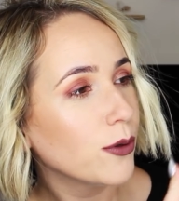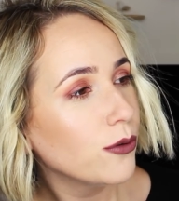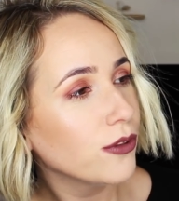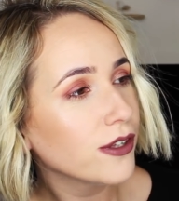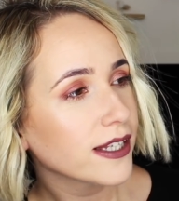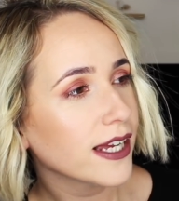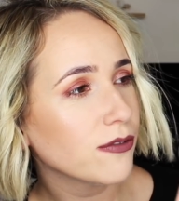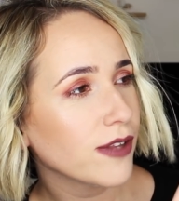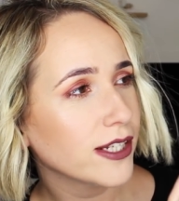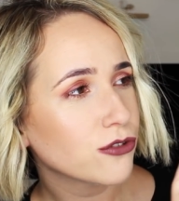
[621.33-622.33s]
all the
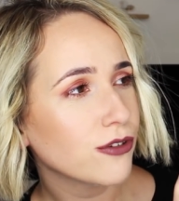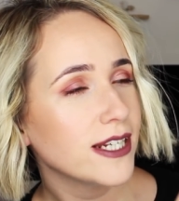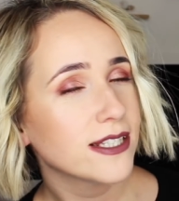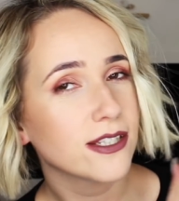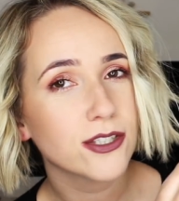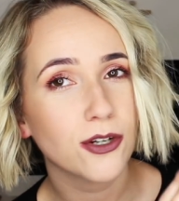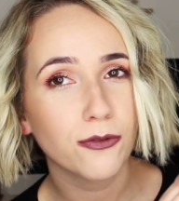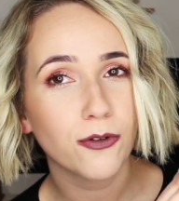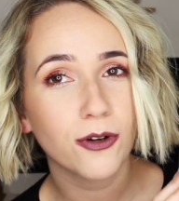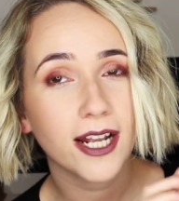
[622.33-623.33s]
kind of like trees and the
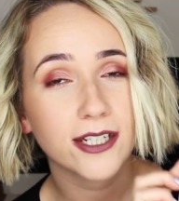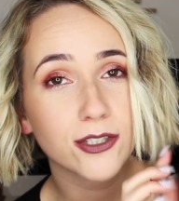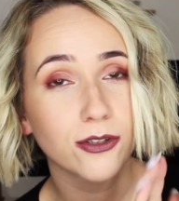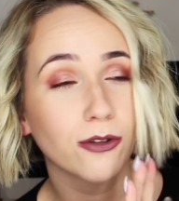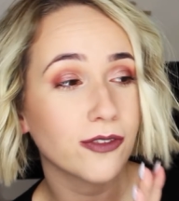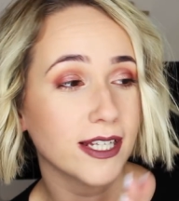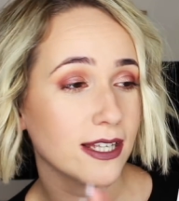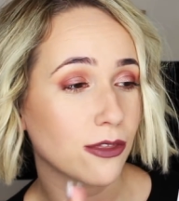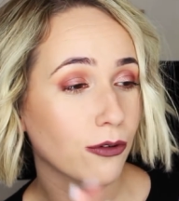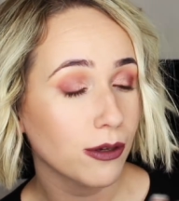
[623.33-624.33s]
snow falling. I just love
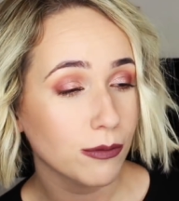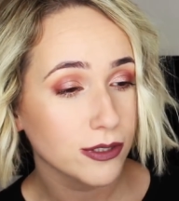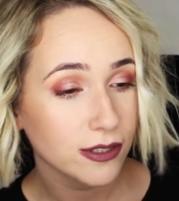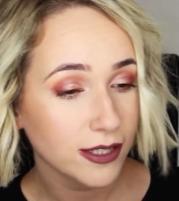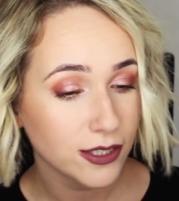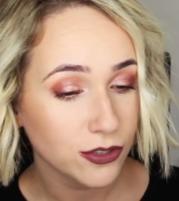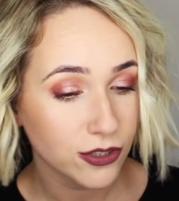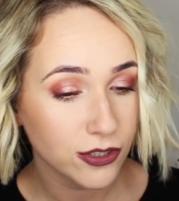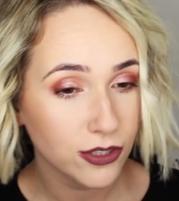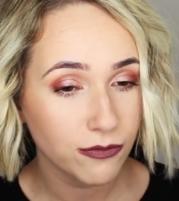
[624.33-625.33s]
this. I thought it's
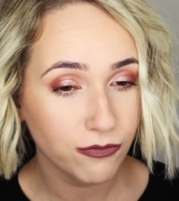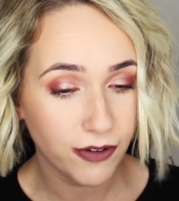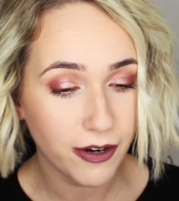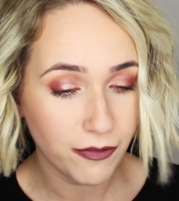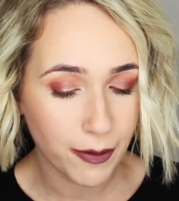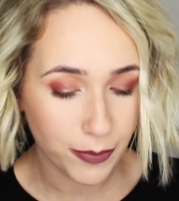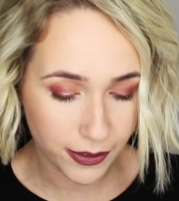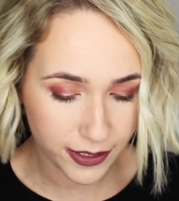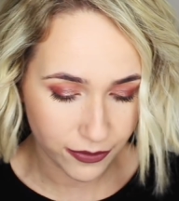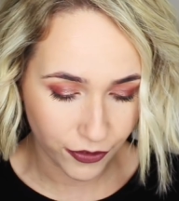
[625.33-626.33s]
just very, very
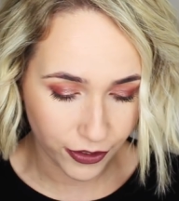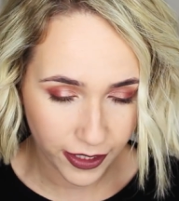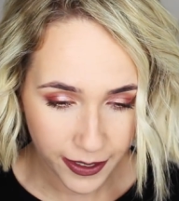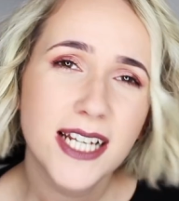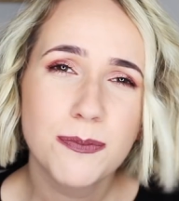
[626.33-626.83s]
beautiful.